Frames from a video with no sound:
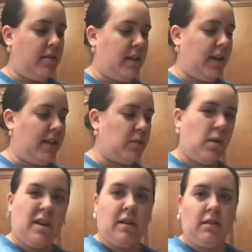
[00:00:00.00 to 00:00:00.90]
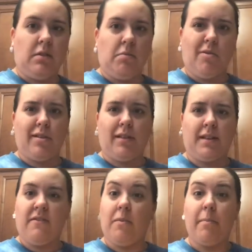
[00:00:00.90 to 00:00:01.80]
the kids wanted a little more
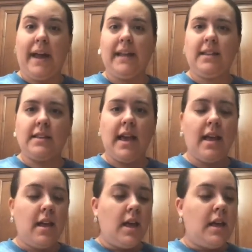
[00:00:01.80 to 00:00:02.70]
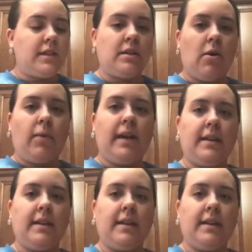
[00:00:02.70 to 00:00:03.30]
like of a bite than that. So we